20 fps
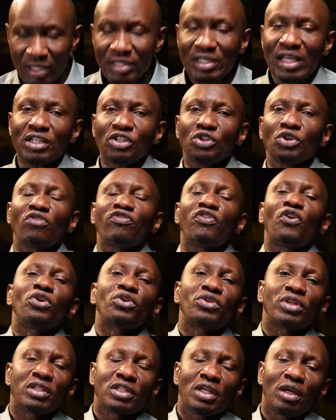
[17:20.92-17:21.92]
Setting your phone
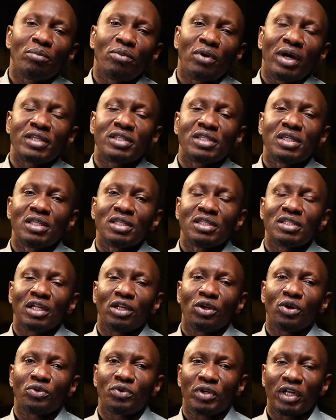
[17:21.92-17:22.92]
on the table. I see this a
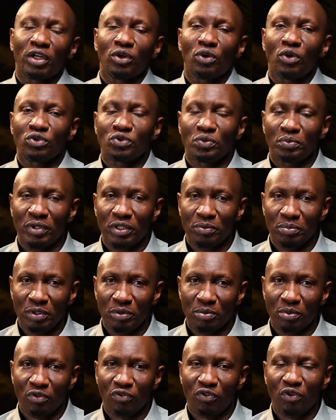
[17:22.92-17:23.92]
lot when I go to meet
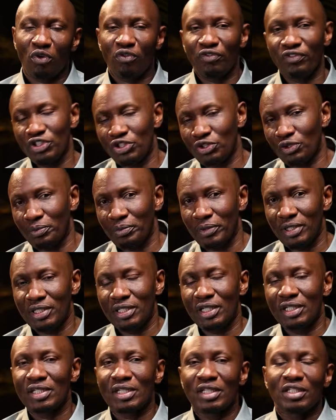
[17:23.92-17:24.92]
people for official
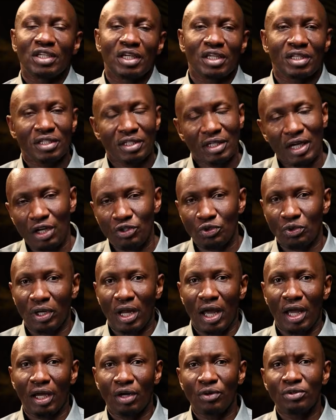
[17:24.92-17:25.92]
meetings and just casual
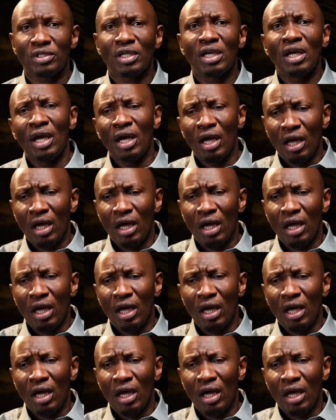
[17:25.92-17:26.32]
hangouts.